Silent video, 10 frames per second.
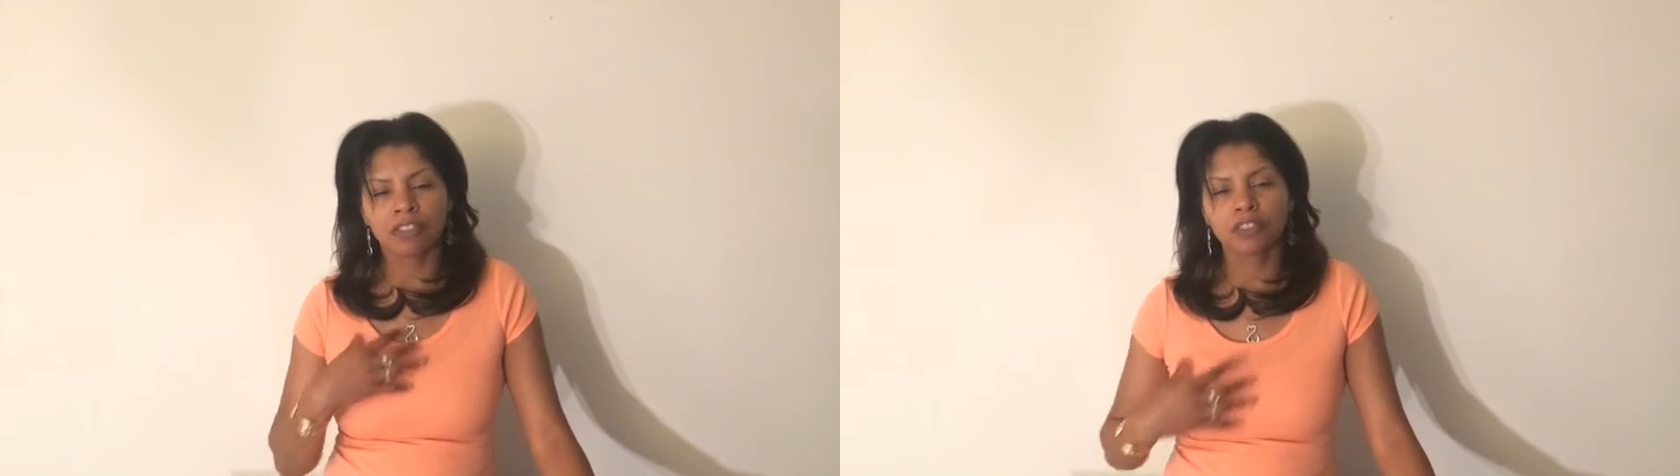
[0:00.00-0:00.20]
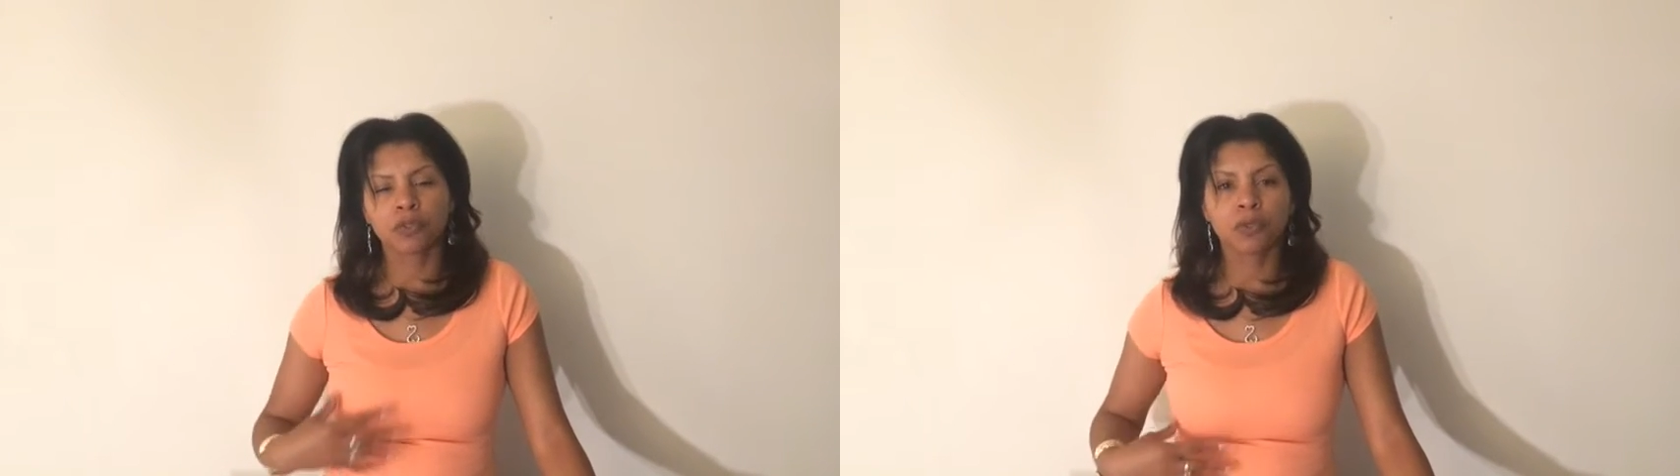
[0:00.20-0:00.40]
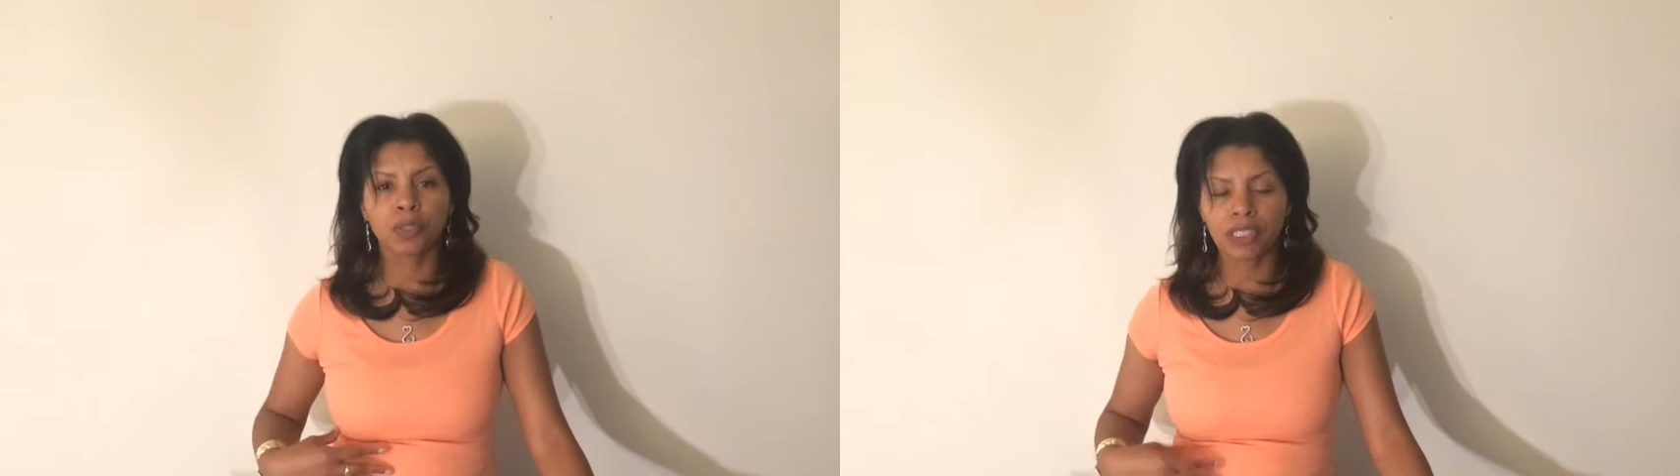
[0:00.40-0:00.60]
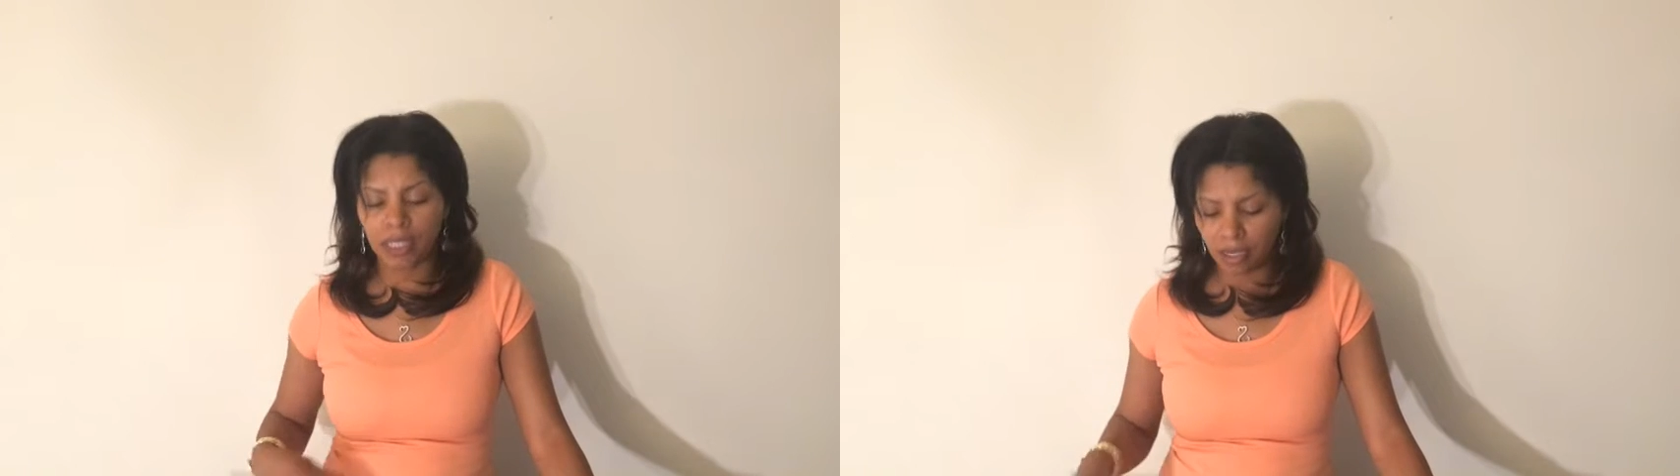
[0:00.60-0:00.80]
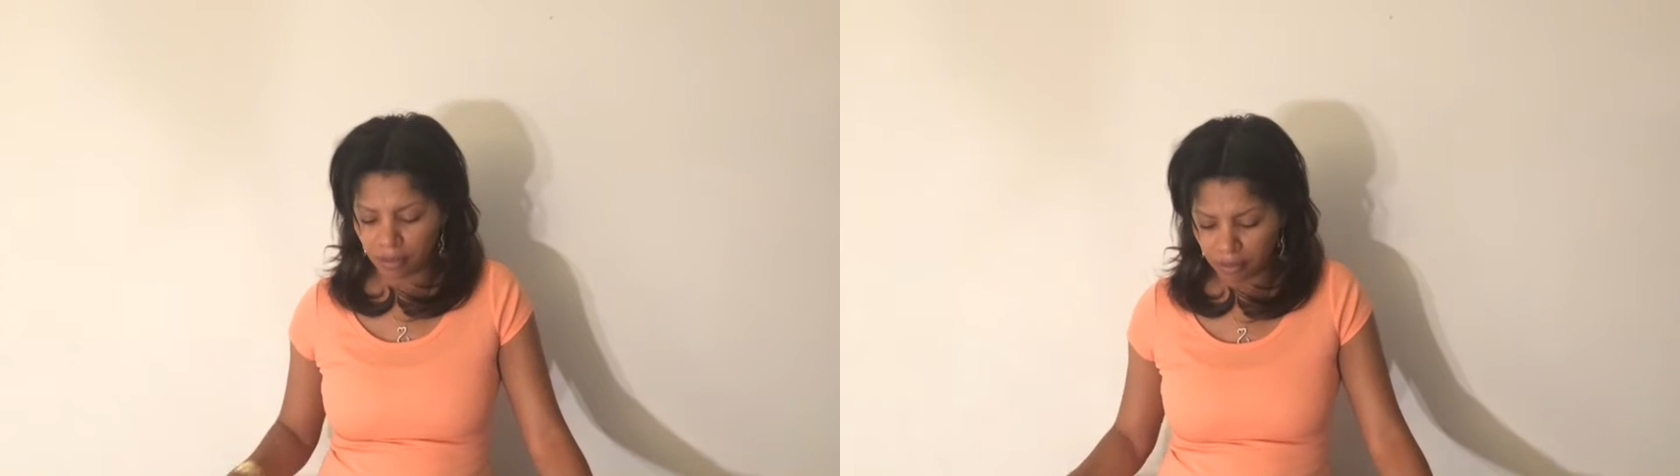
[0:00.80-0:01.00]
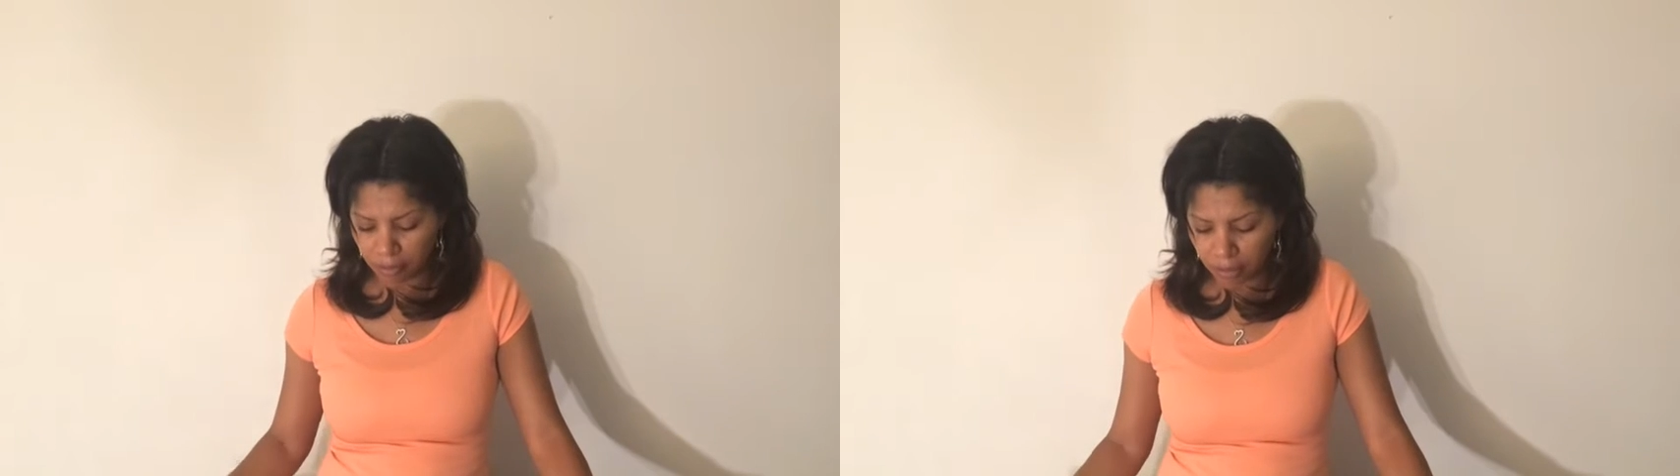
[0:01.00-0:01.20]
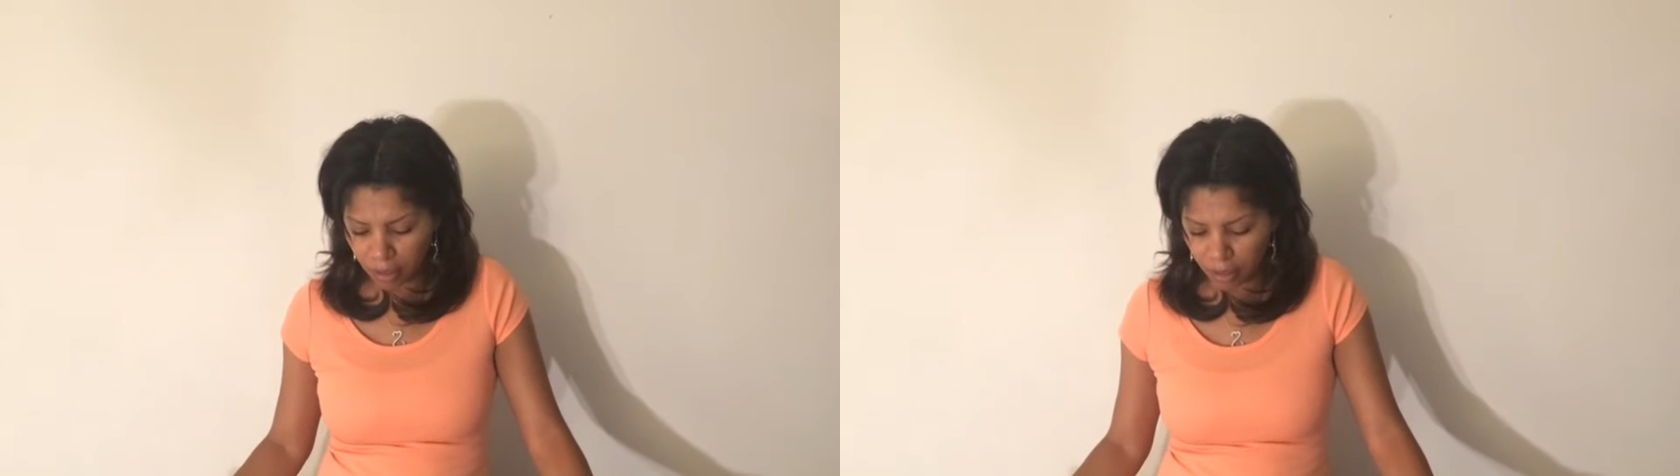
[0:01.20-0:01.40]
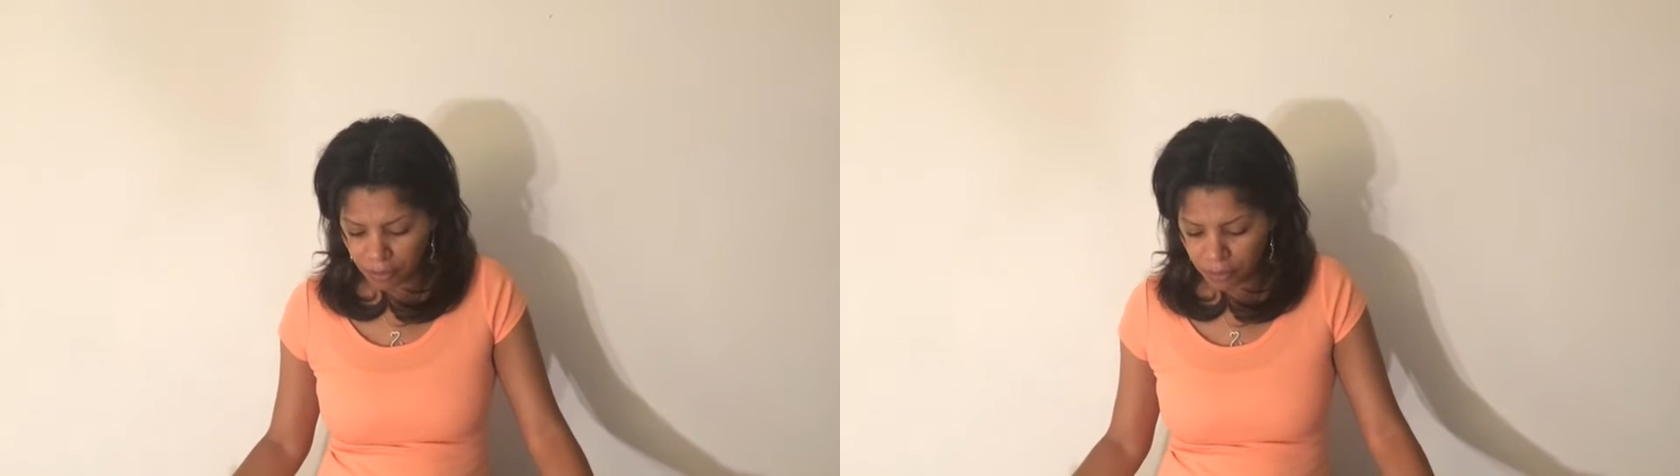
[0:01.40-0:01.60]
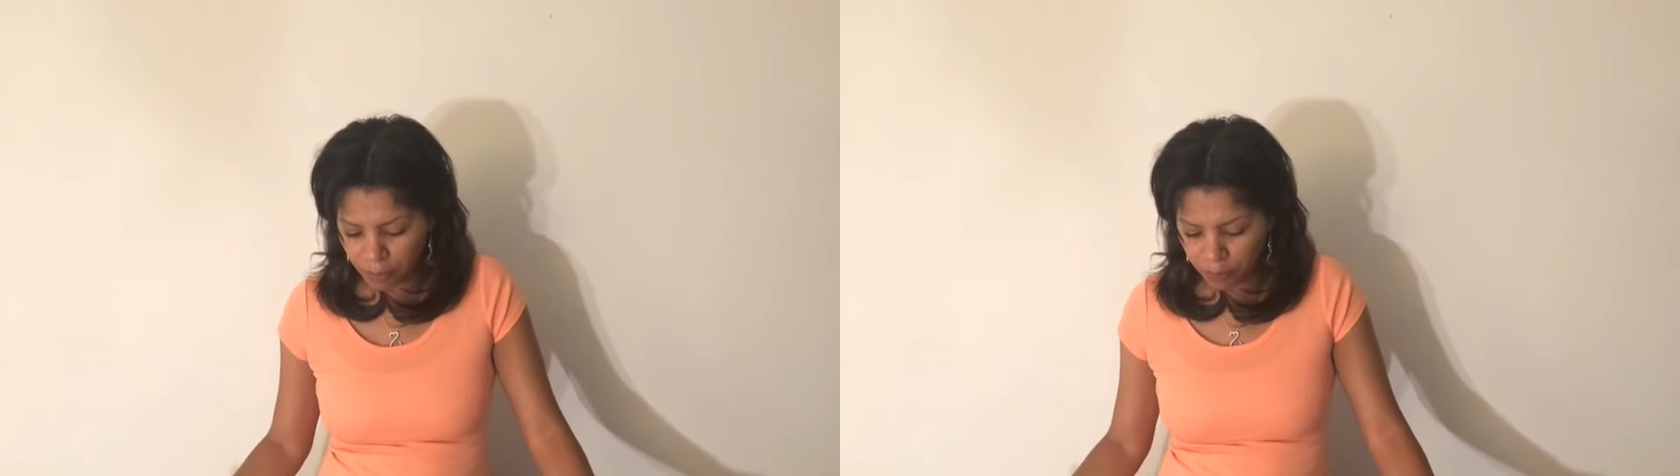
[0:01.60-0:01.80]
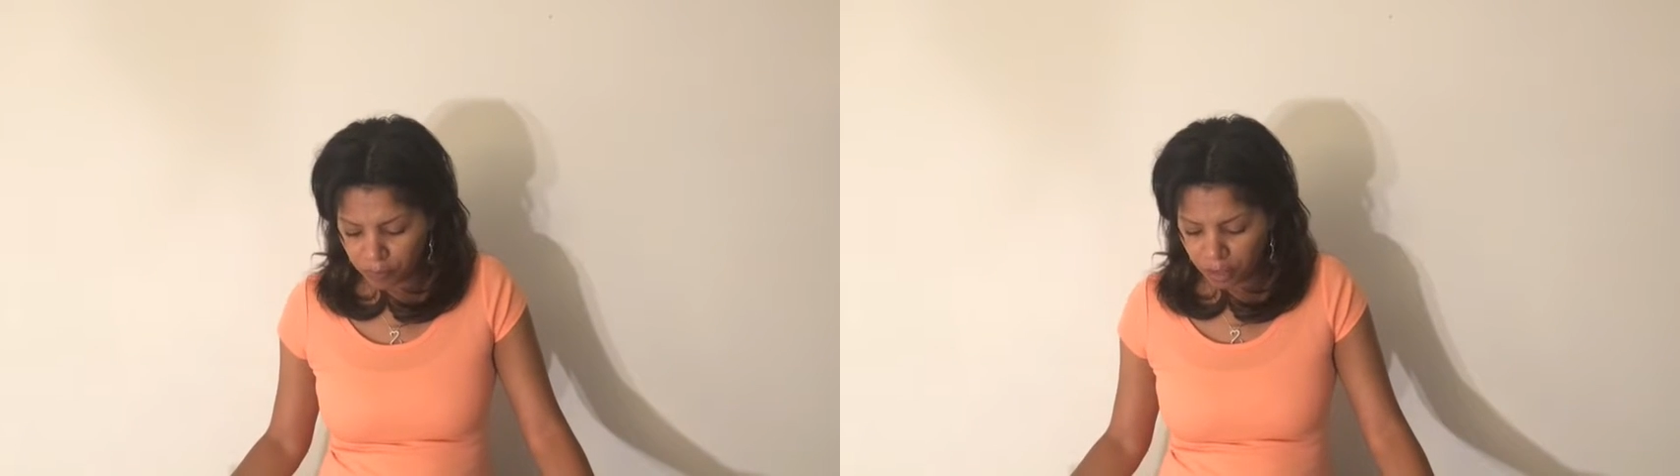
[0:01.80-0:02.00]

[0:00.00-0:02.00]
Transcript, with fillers: to secrete down in their lungs.